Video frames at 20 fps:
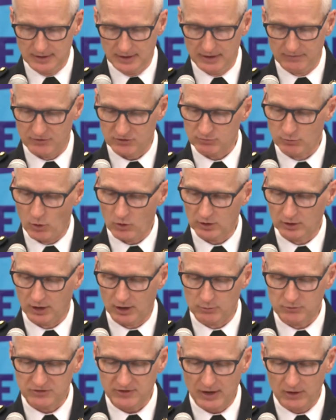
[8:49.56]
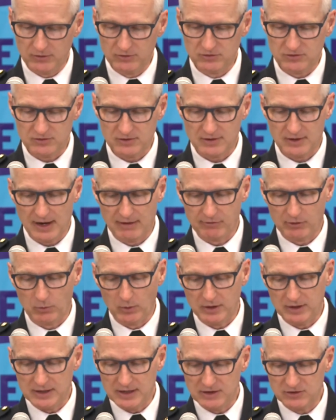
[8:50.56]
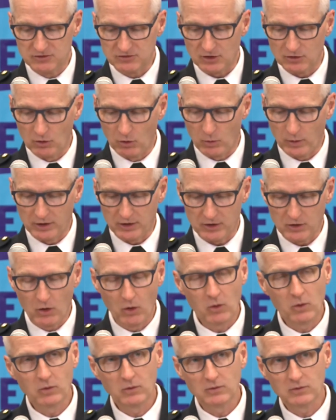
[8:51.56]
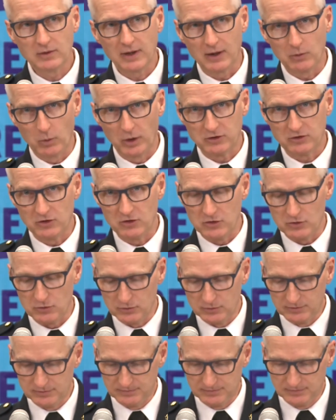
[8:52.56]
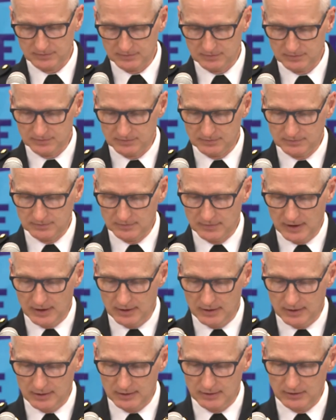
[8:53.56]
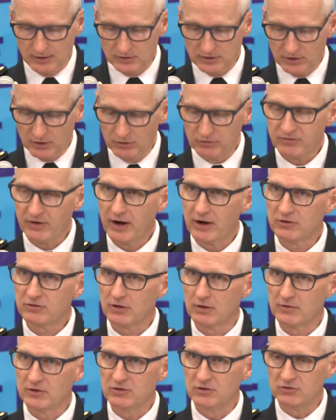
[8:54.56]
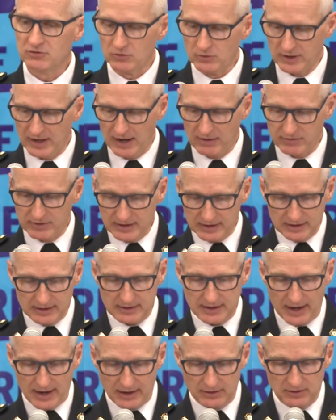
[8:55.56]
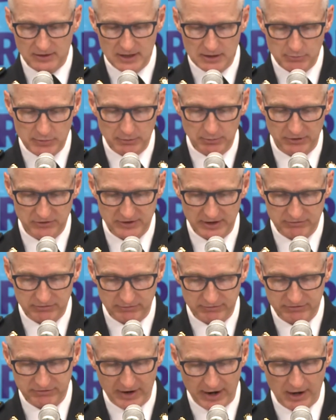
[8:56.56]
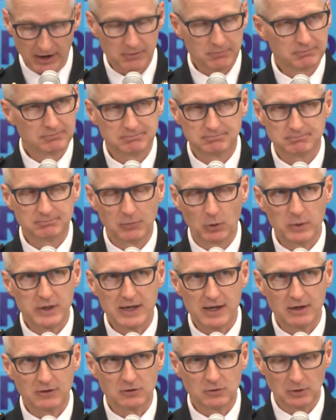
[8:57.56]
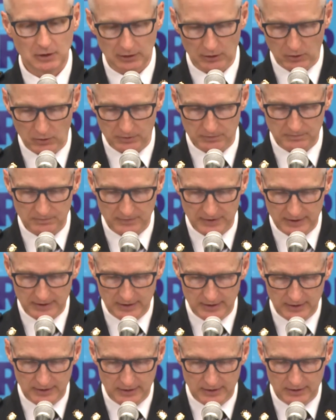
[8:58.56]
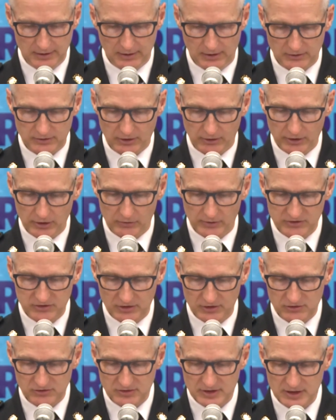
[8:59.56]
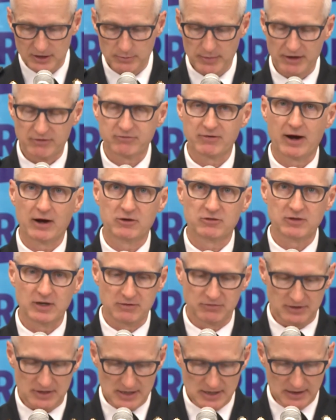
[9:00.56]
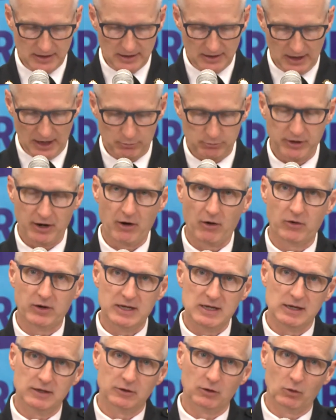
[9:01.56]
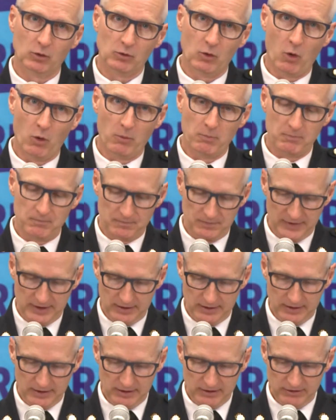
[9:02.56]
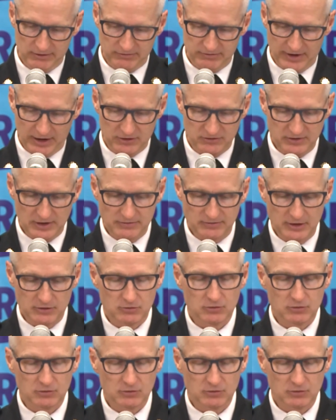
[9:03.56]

If a smoke alarm sounds, everyone needs to know where to go and what to do. The Ontario Fire Service is doing everything it can to keep people safe from fire, but we can't do it alone. Ontario residents need to make fire safety a priority in their own home. Fire safety